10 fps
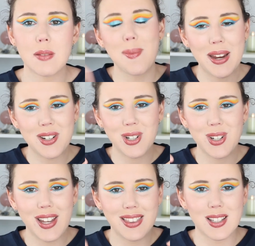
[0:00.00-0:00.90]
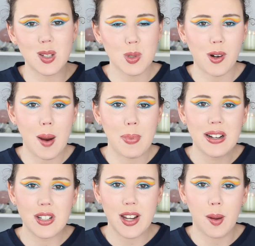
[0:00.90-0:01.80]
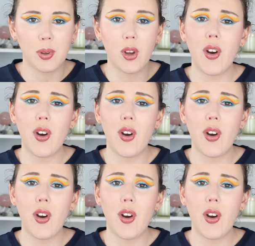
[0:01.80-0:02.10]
then make sure you hit the subscribe button down below